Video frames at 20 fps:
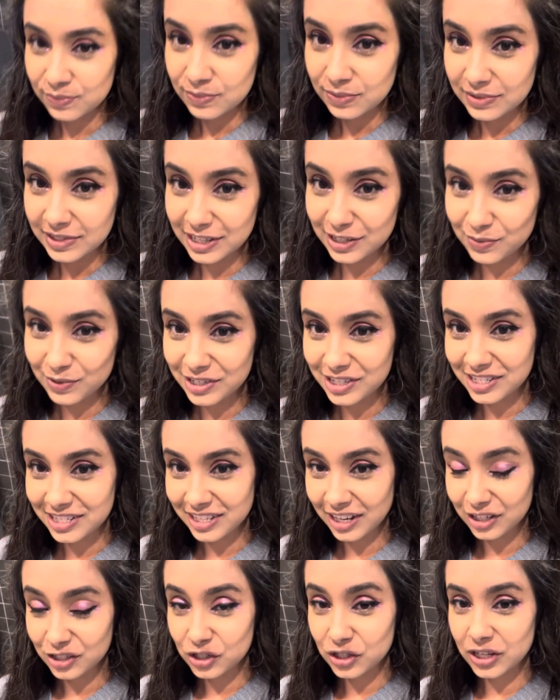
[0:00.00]
this is what she
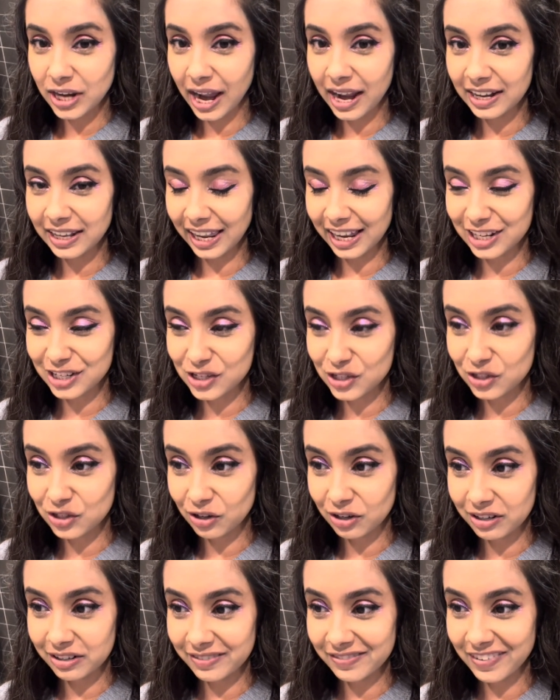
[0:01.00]
said. She had like a
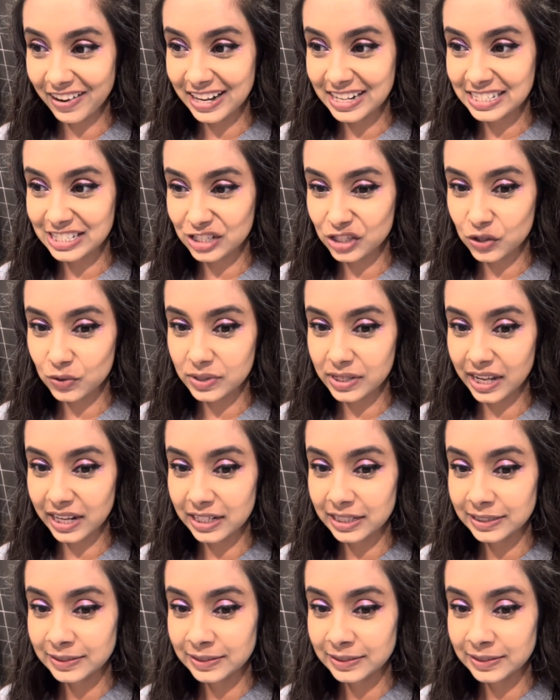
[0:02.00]
stern face, and she was like,